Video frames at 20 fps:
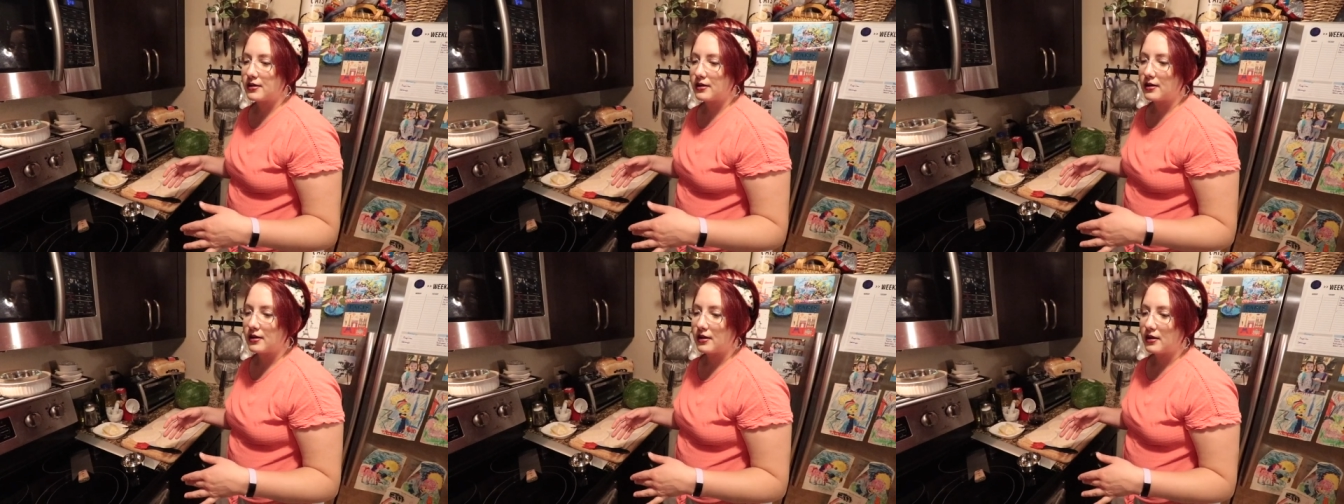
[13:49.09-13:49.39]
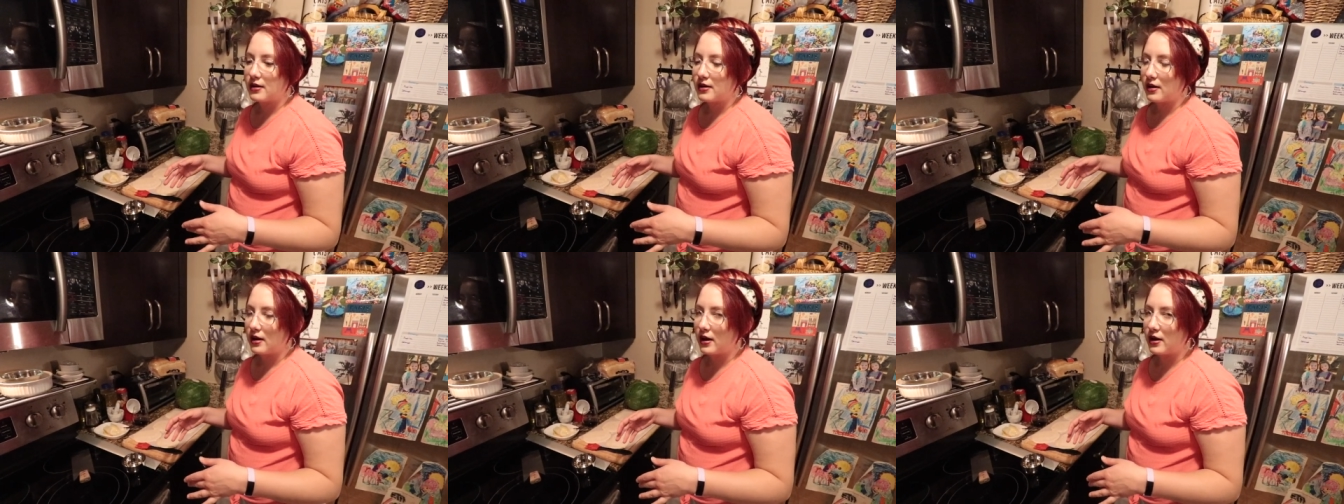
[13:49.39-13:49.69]
I
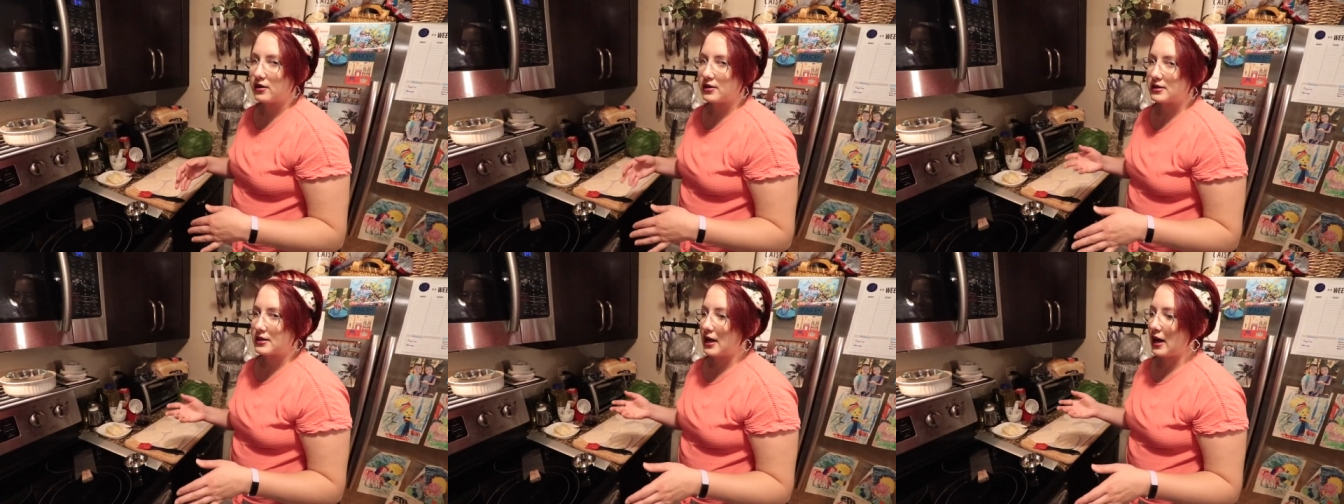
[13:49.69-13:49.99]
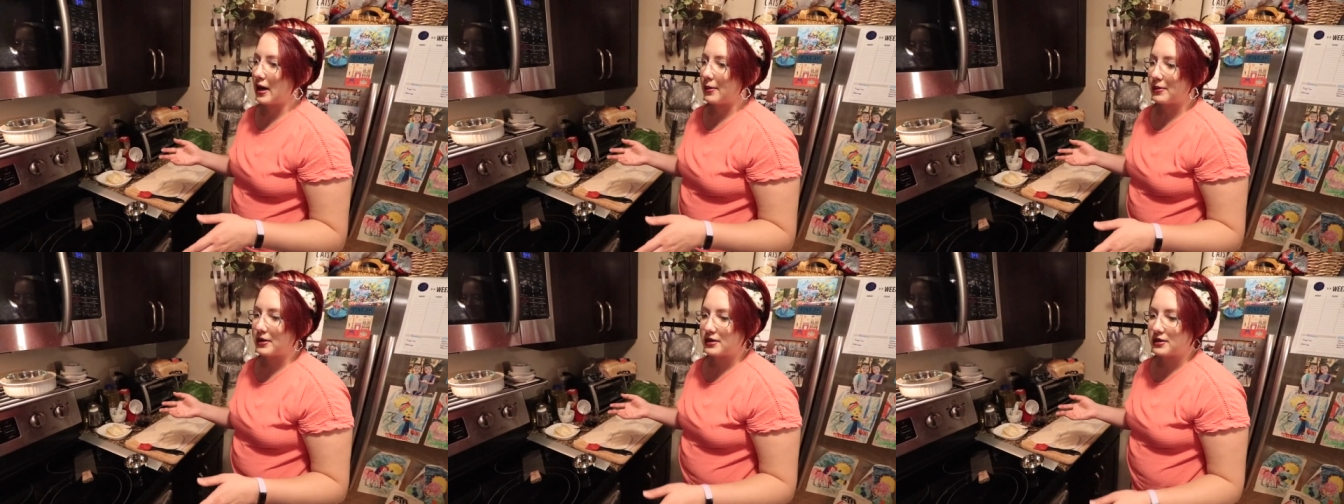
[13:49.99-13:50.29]
don't know. I just
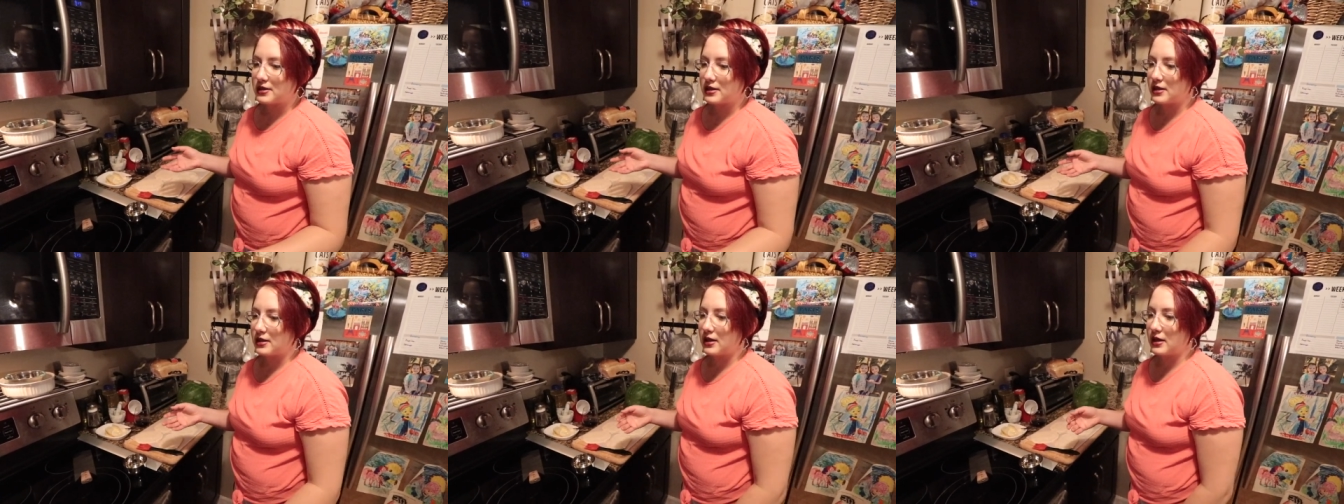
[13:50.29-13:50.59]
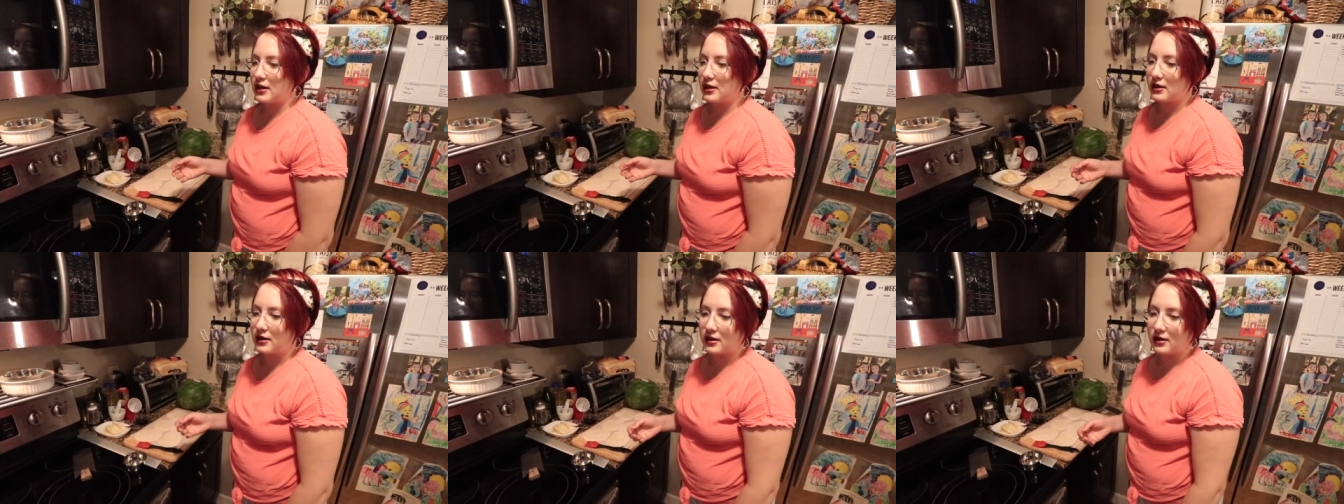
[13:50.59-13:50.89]
happened to,
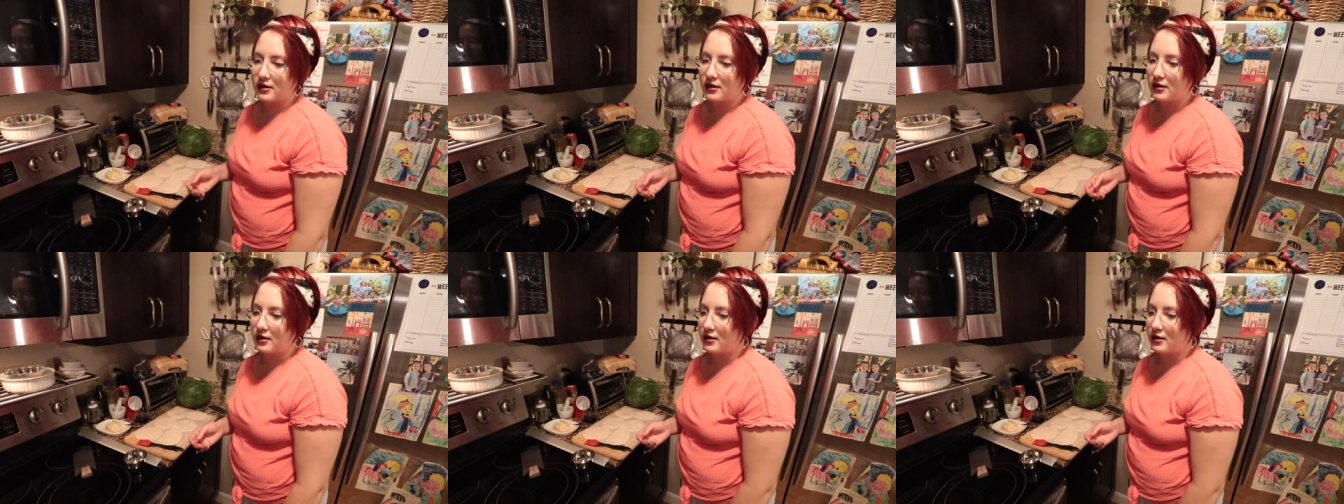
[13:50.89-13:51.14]
like,